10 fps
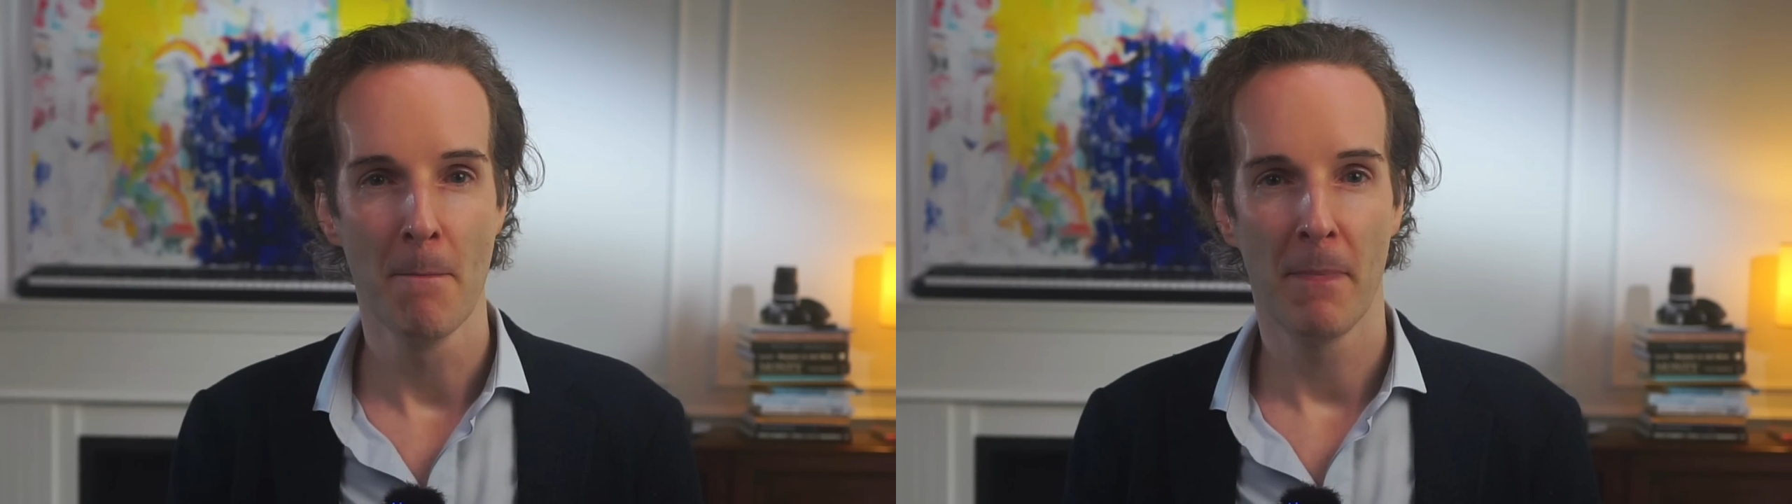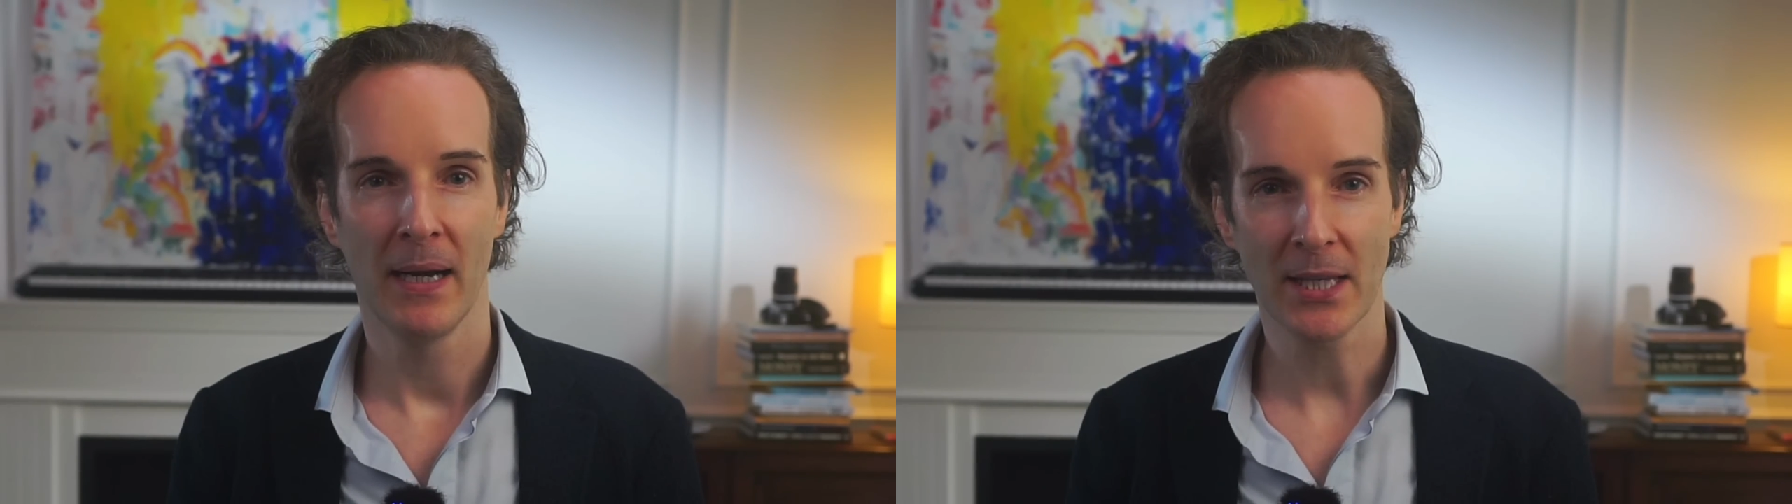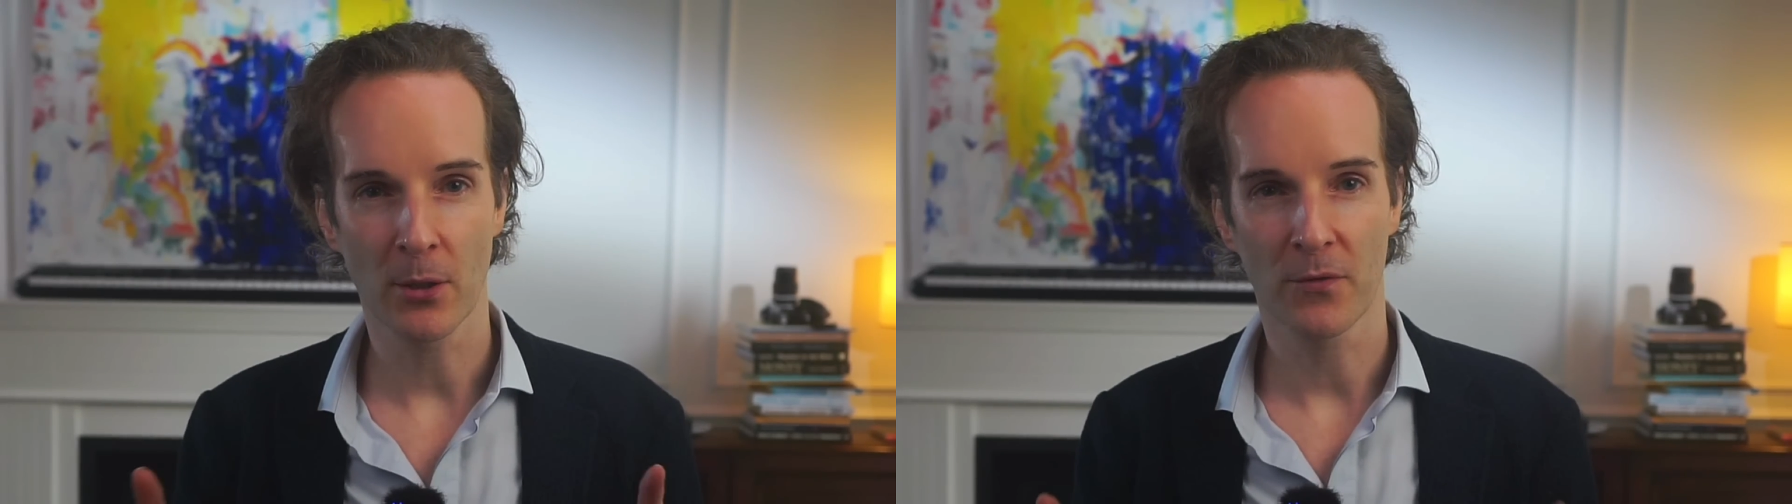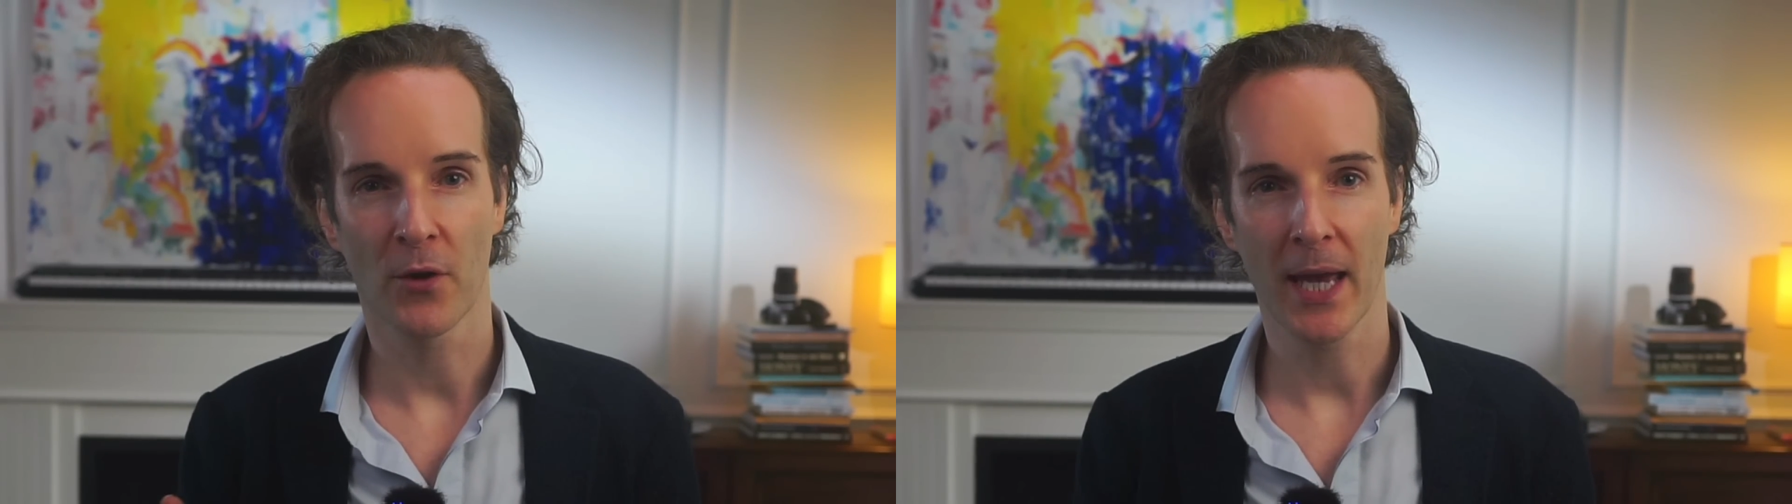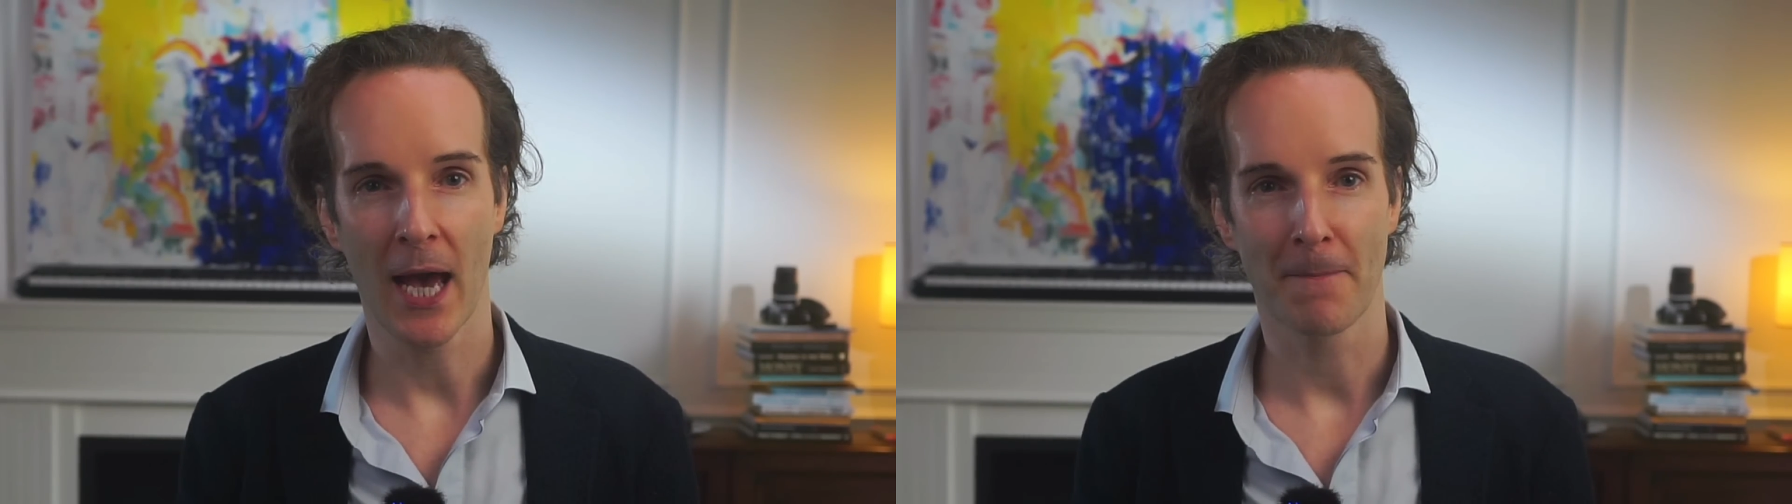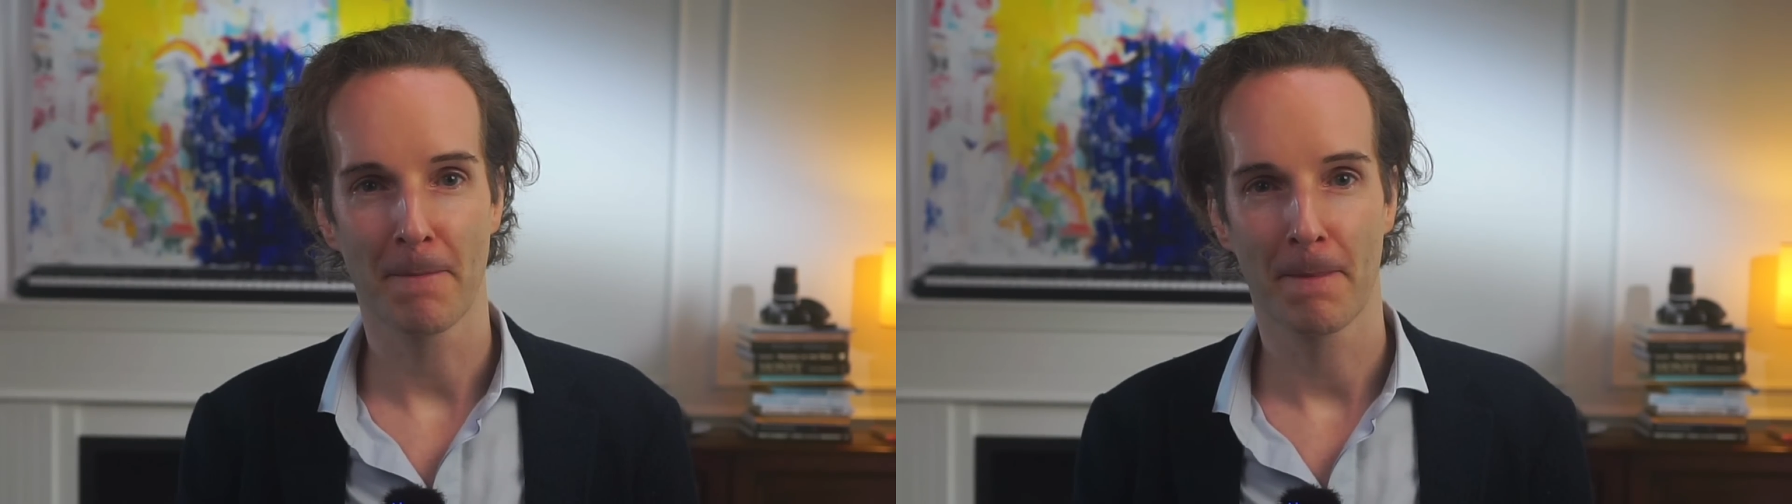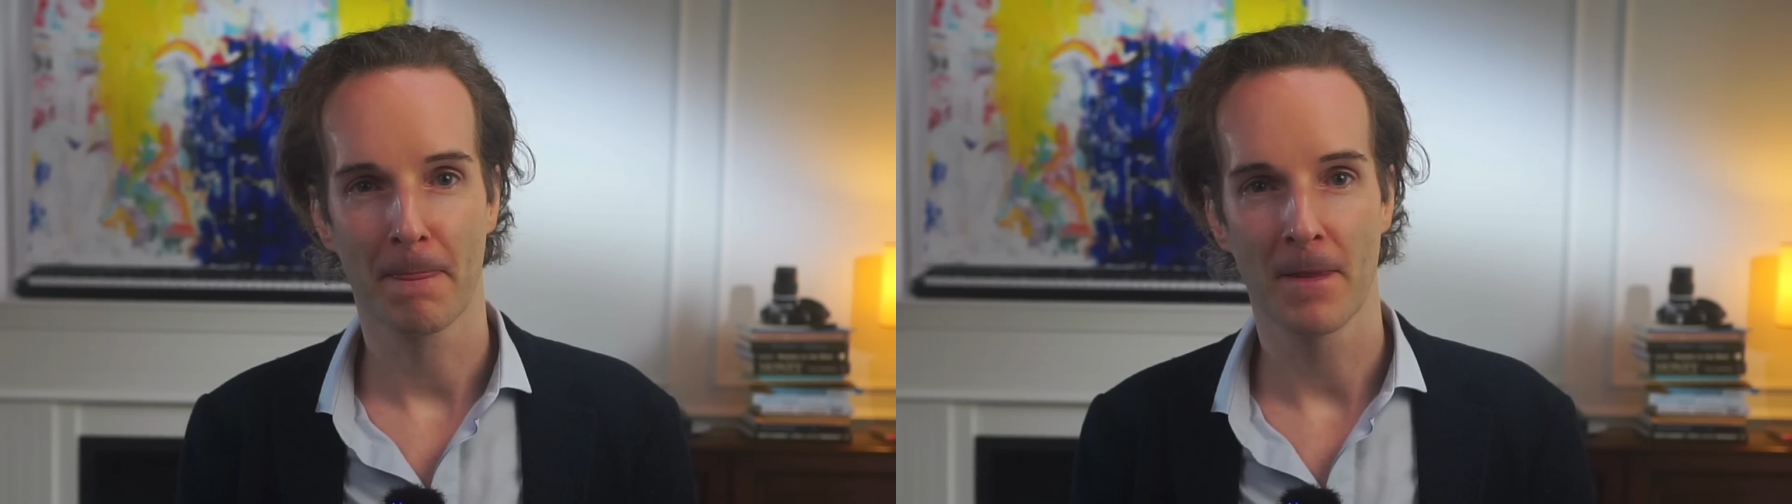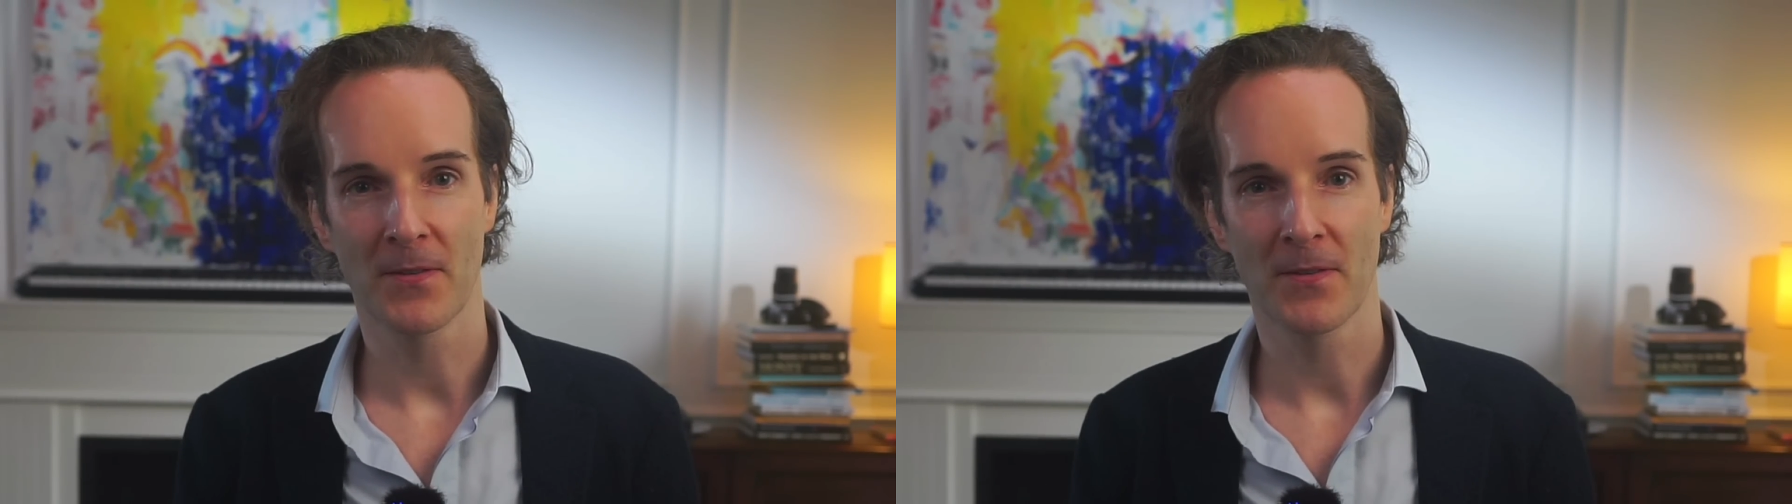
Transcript: But let's not forget, the